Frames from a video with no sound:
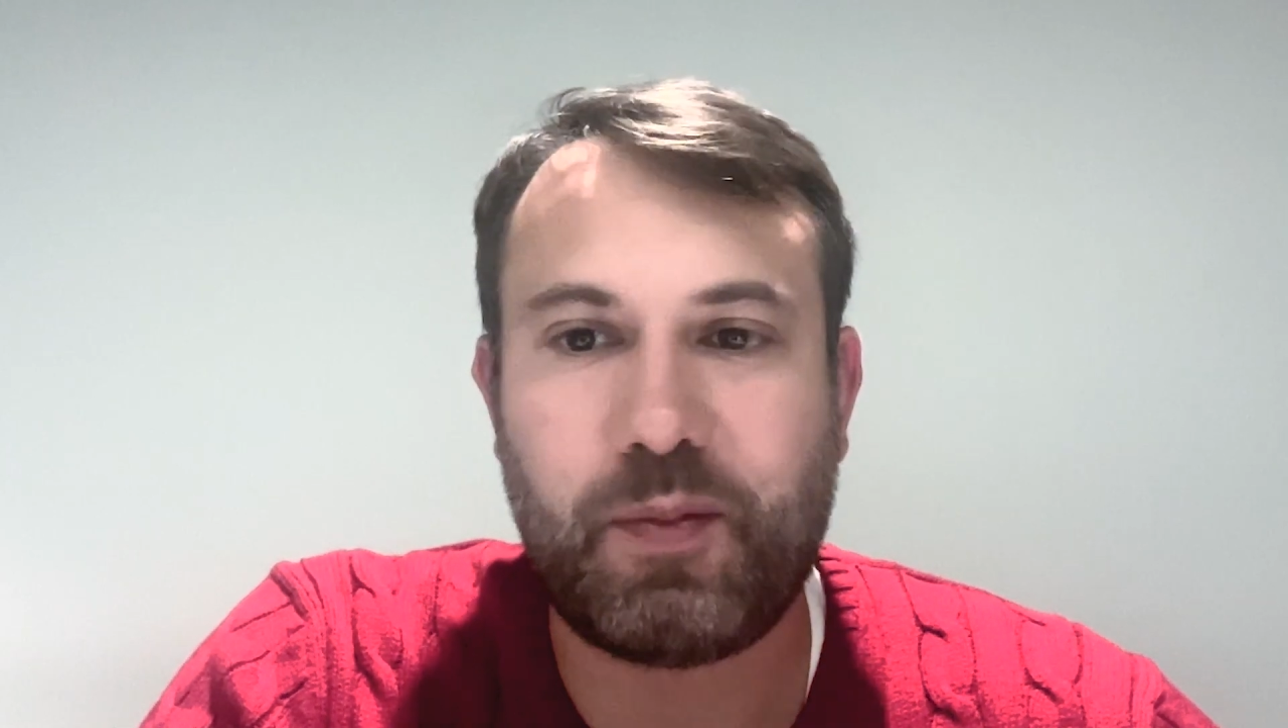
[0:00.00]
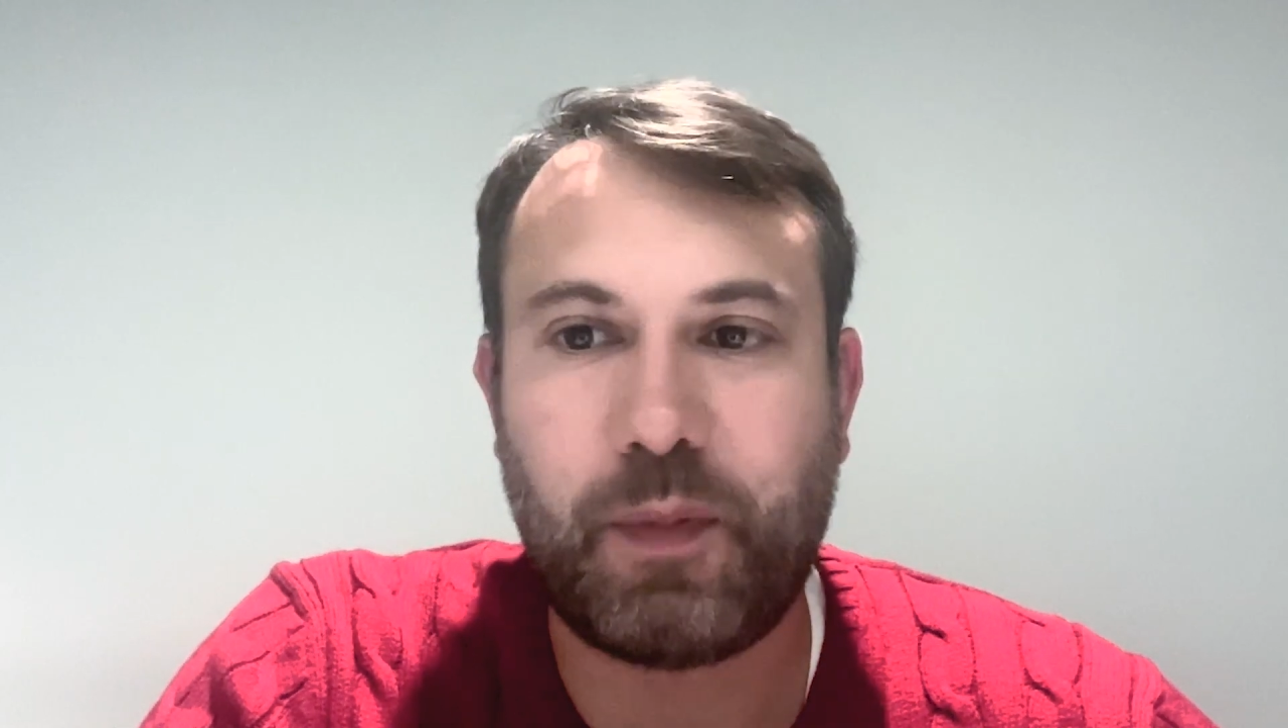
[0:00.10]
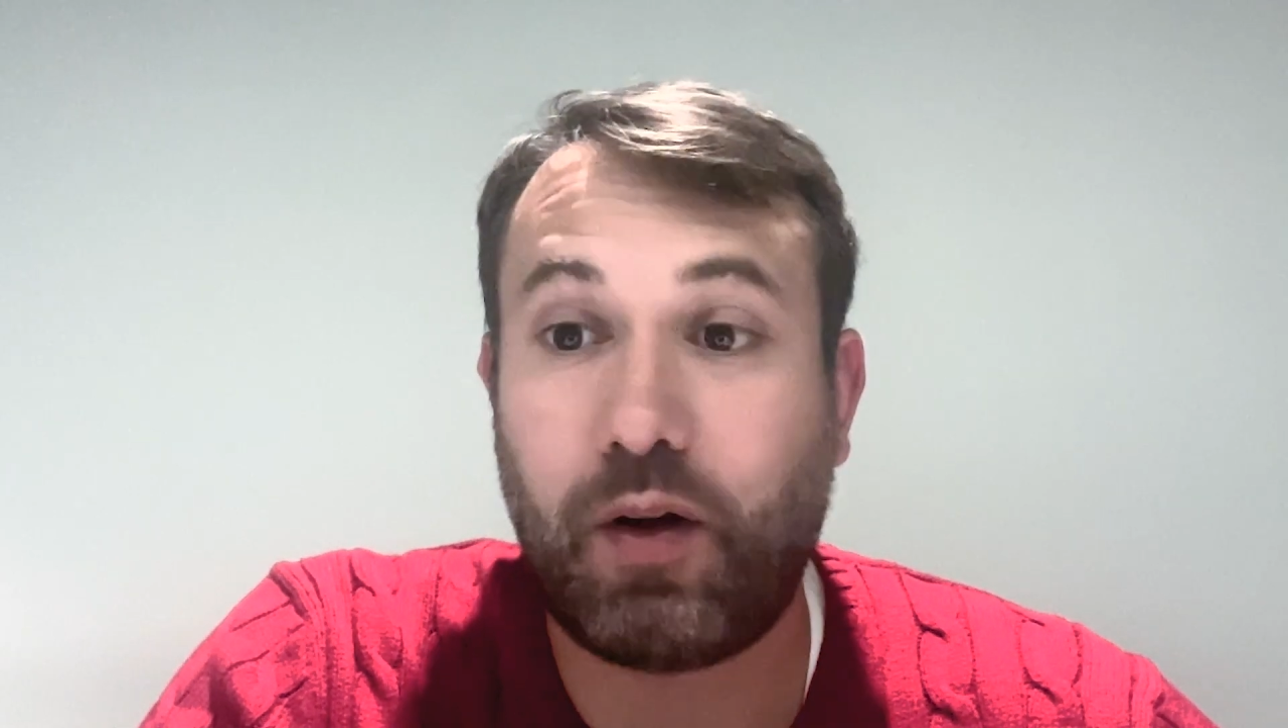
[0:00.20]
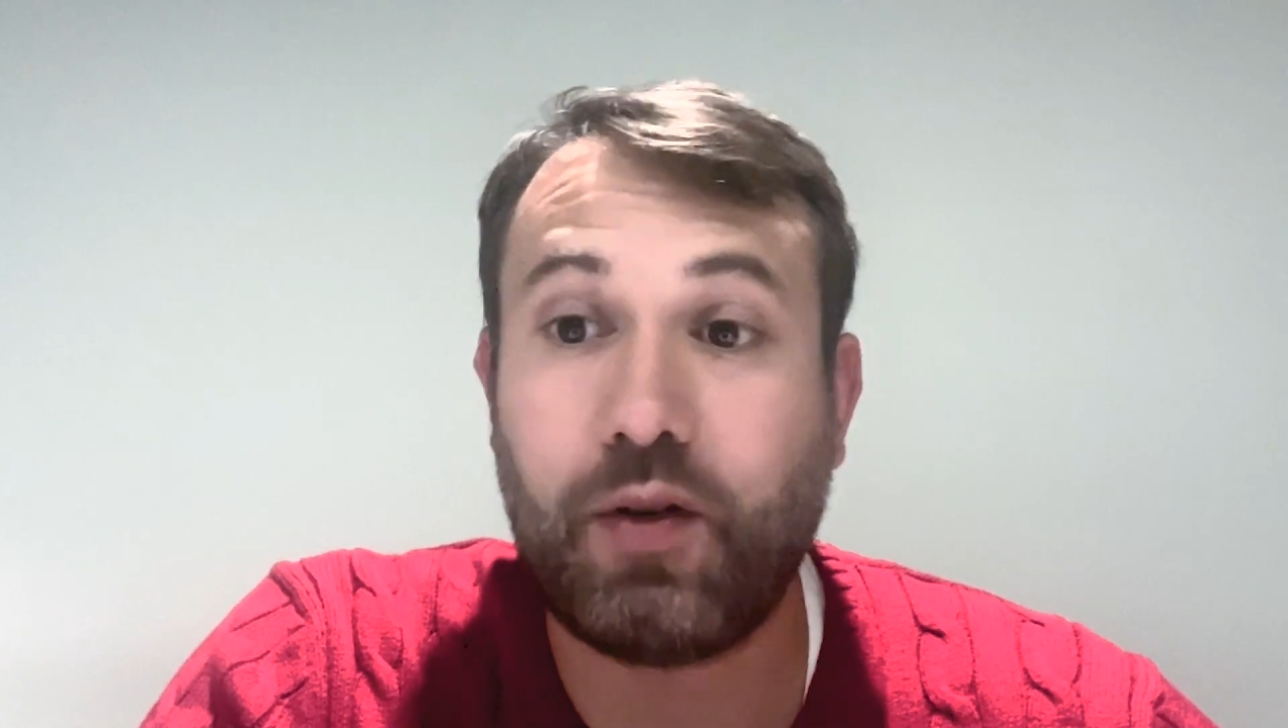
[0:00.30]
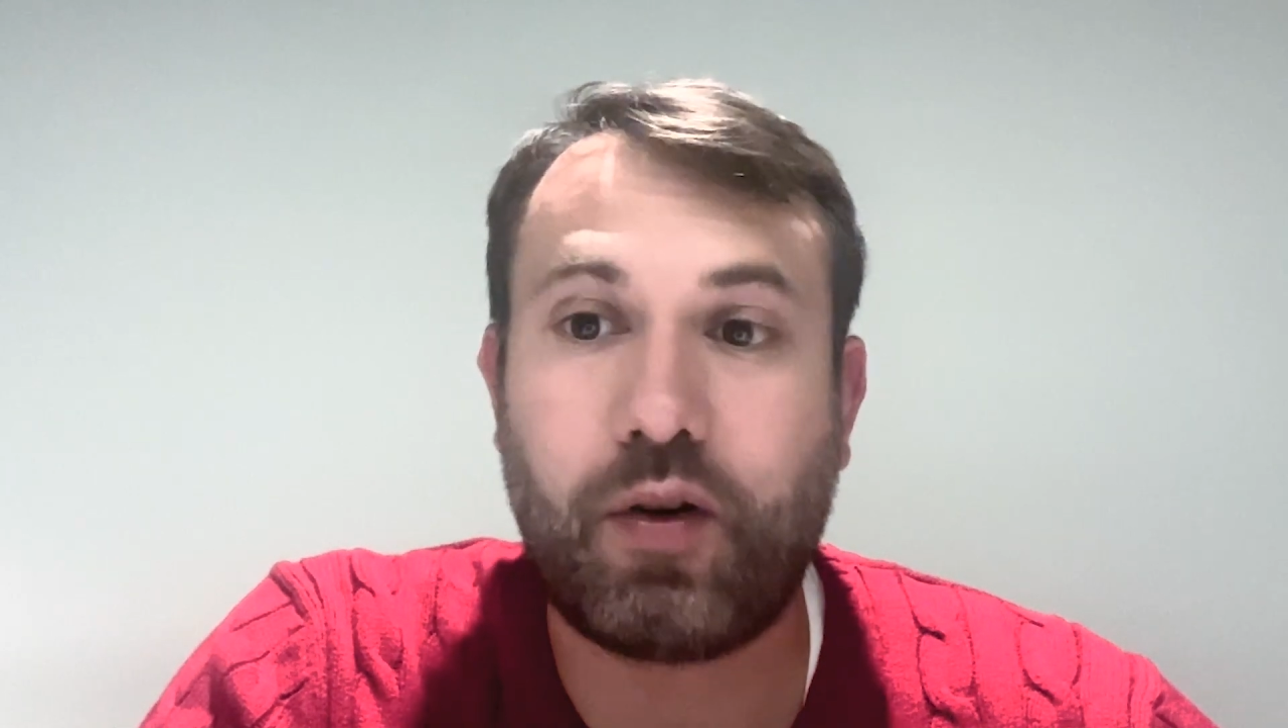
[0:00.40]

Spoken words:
but also